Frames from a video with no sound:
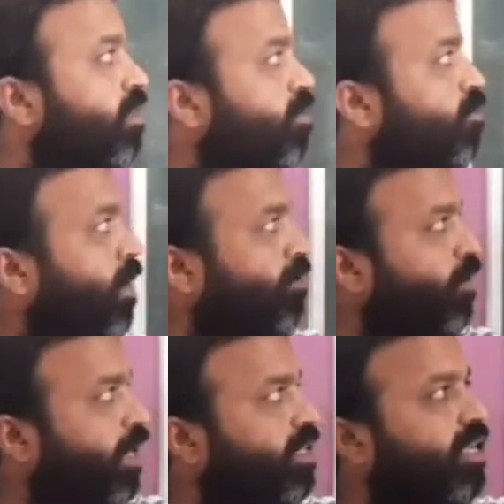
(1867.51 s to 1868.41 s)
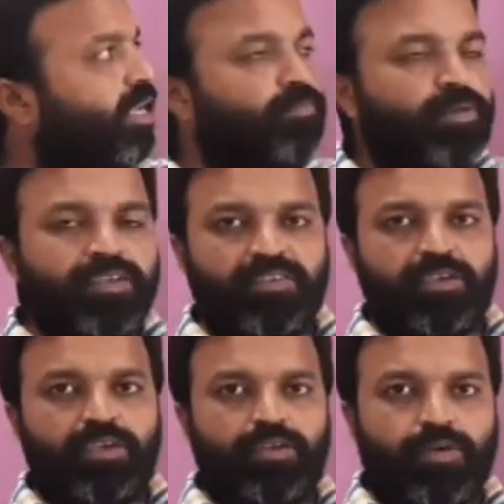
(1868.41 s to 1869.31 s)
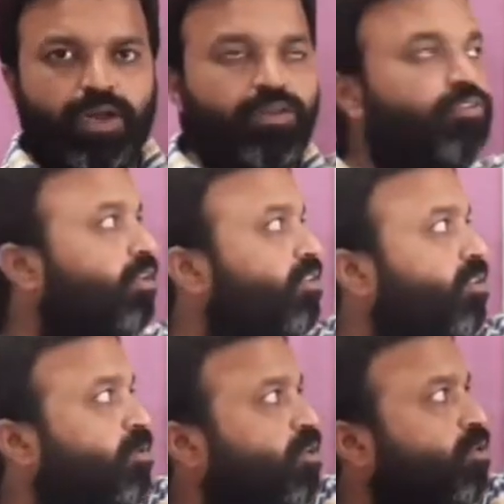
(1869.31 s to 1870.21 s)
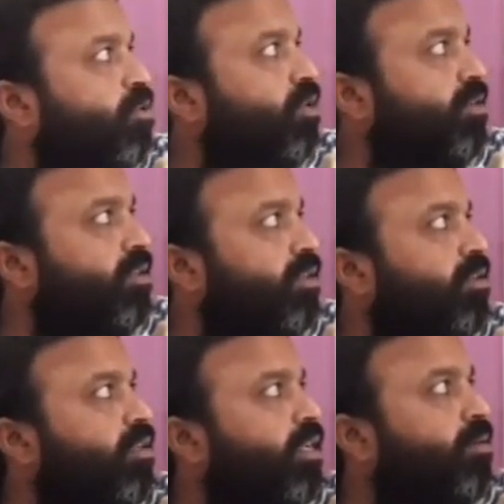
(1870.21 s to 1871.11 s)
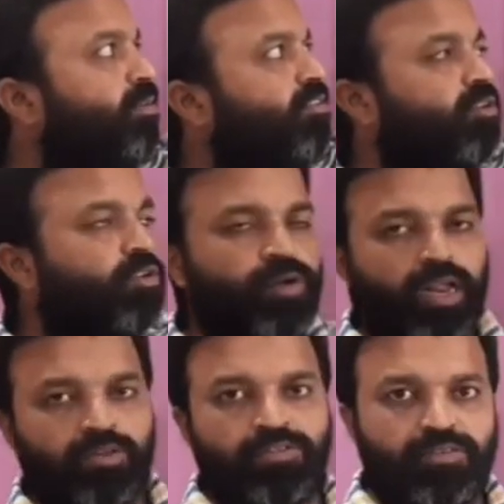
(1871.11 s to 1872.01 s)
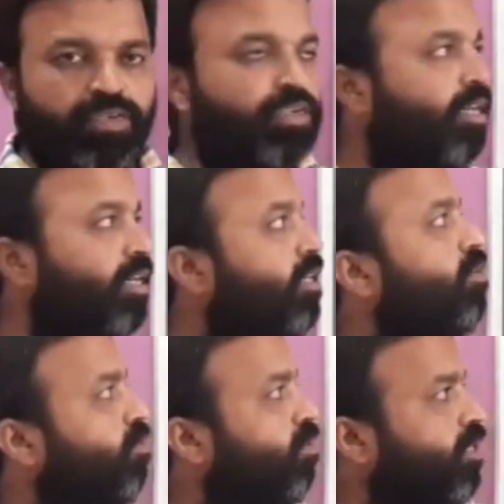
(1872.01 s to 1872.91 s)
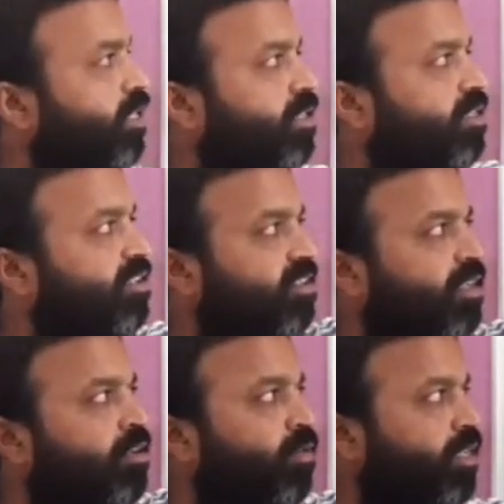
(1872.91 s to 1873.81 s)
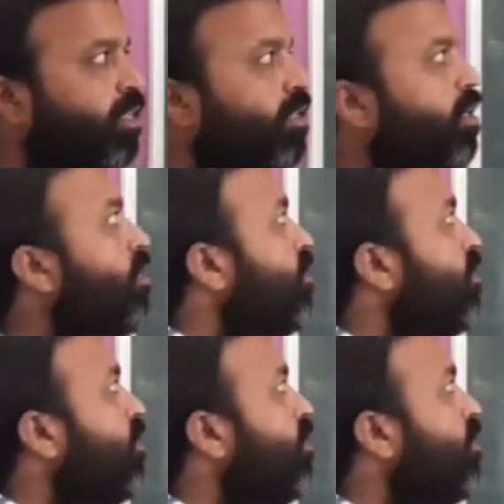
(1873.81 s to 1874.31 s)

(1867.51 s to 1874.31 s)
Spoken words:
Then by finding a, b, c, d values and substituting a, b, c, d values here, we get this equation.